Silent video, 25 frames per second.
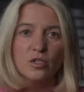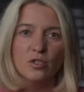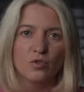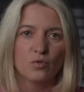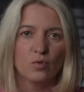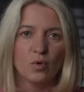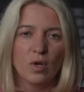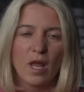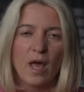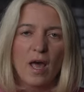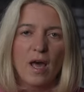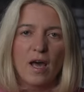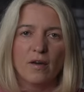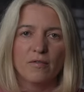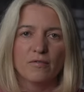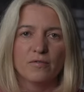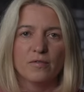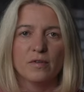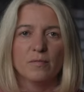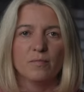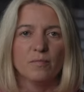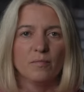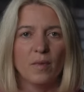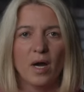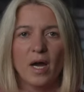into laughter.
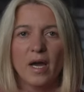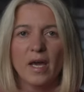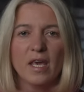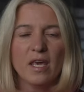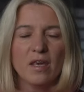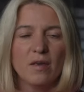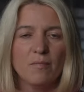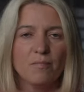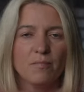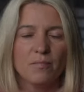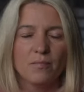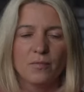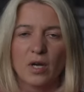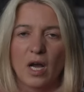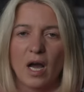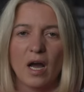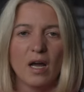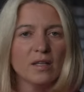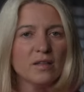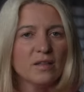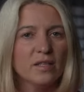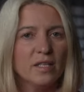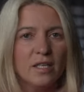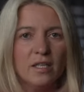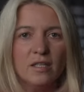My
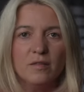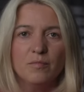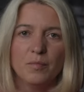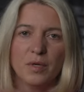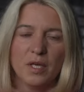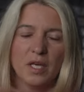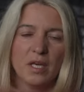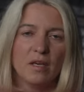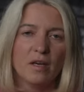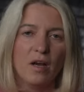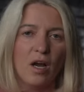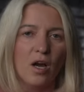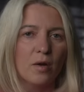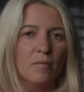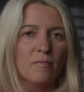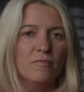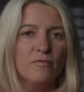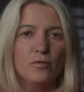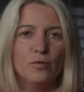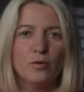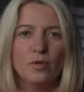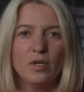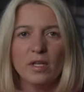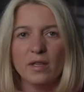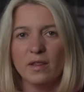content being
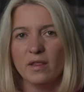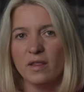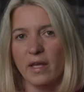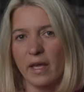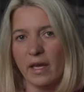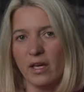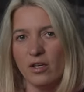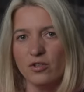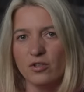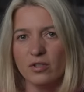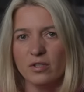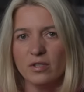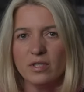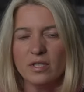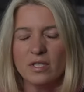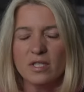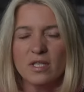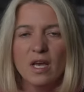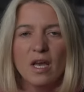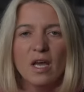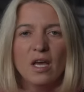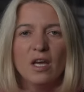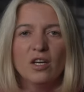harmful and dangerous.